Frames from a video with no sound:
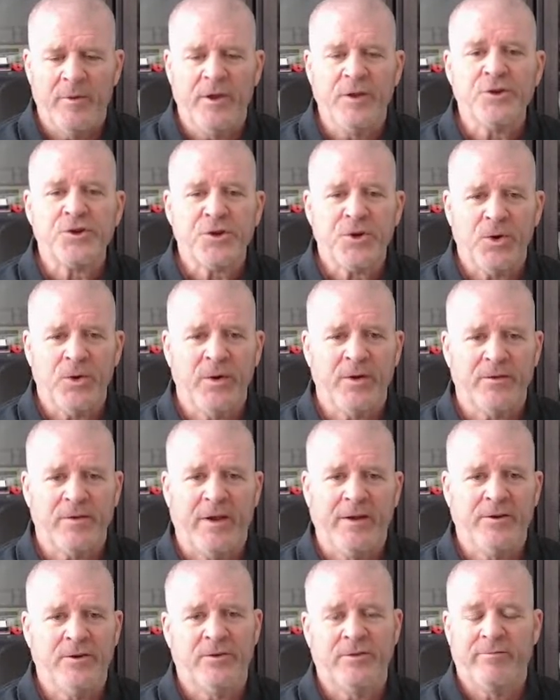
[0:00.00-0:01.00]
insurance?
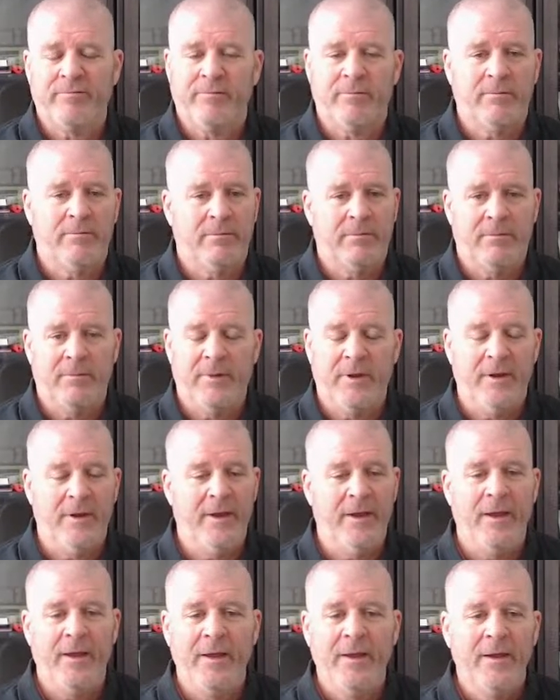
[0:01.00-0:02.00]
I just
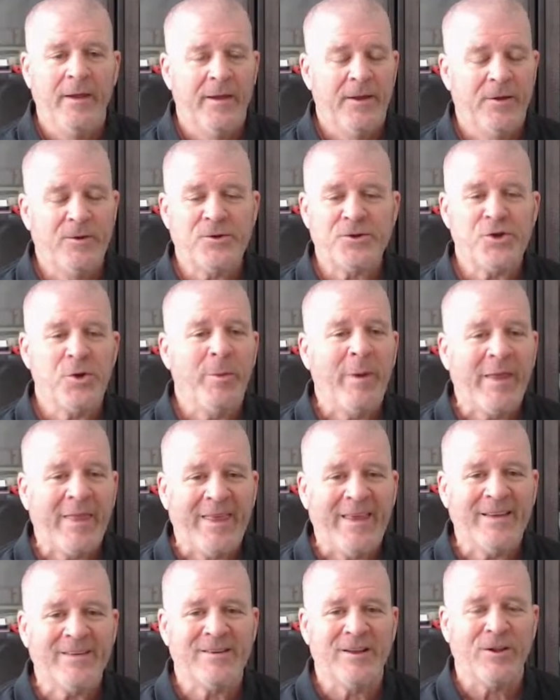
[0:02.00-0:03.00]
There's so many
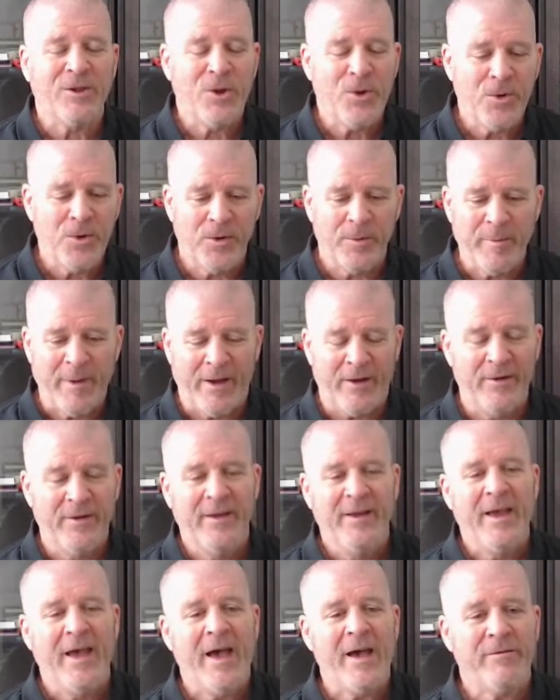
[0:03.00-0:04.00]
things to learn about
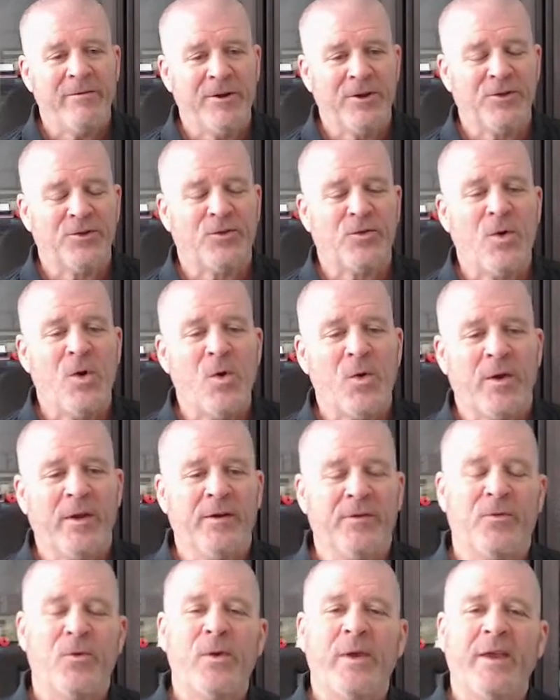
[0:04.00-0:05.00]
having a stroke,
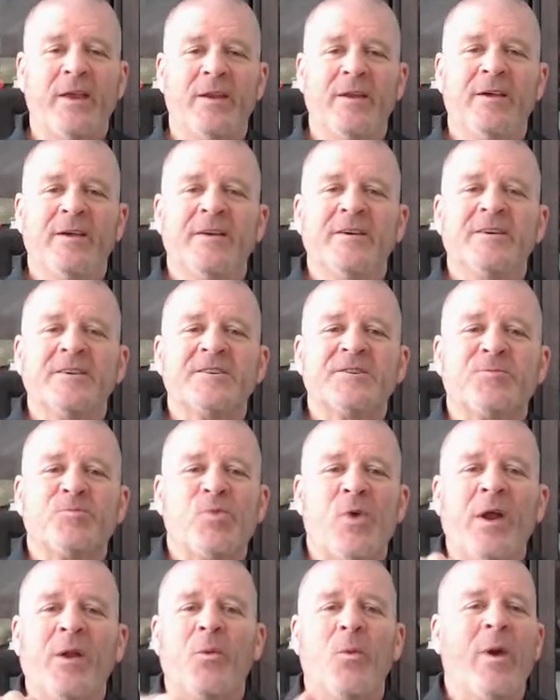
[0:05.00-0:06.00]
and if we can
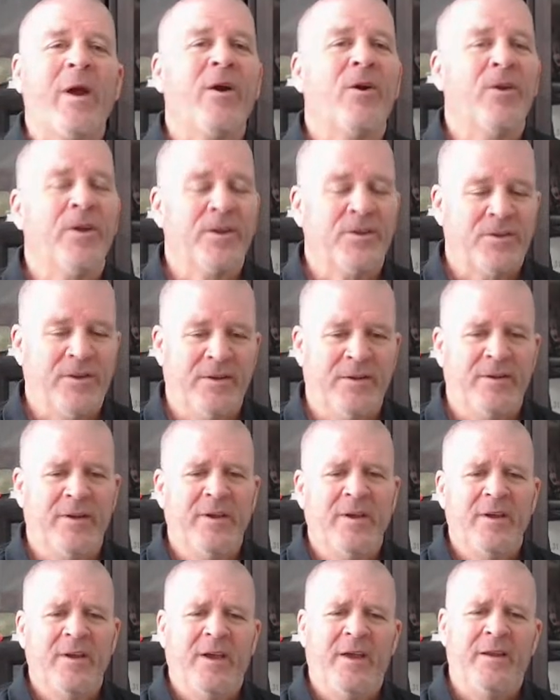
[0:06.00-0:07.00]
spread awareness and
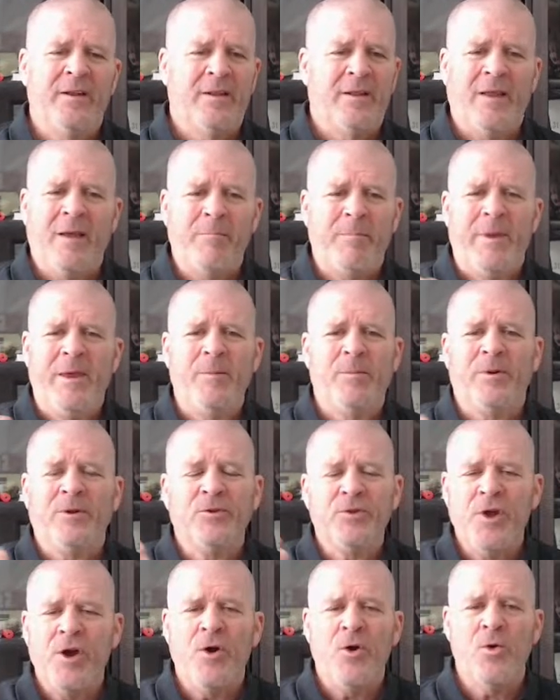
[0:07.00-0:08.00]
let
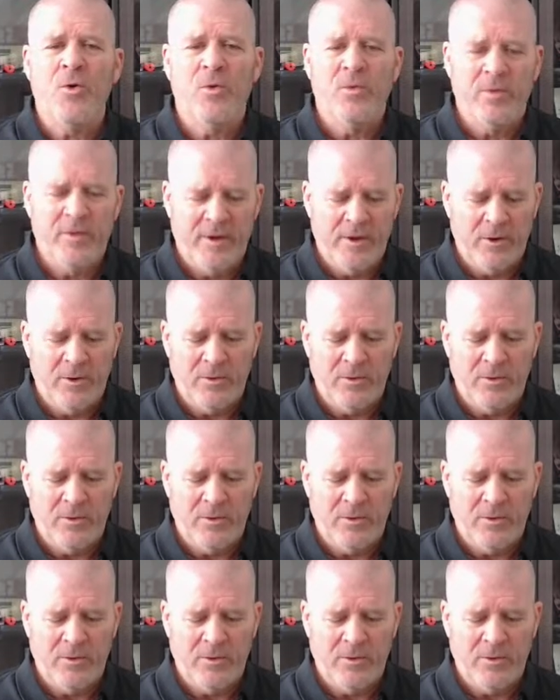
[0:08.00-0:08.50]
people know,